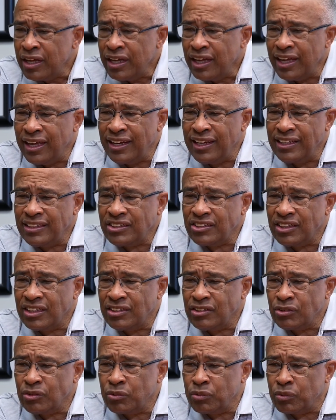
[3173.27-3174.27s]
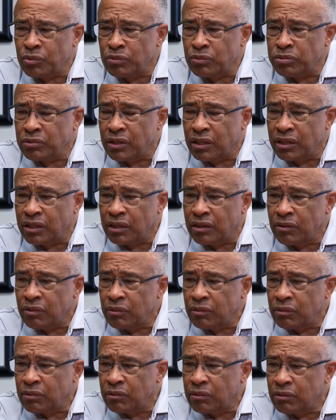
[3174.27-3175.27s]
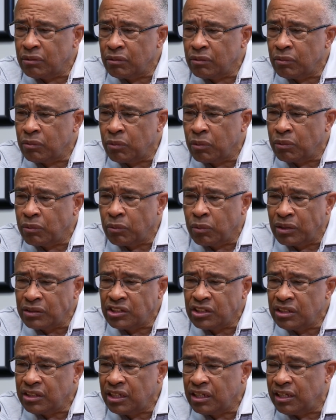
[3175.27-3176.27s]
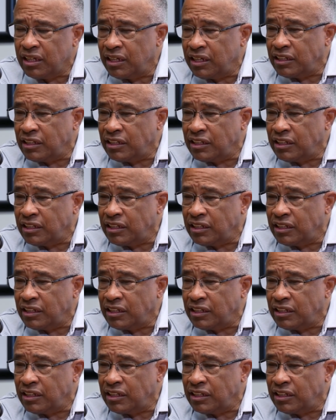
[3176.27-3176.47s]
And he says, "What's he done?"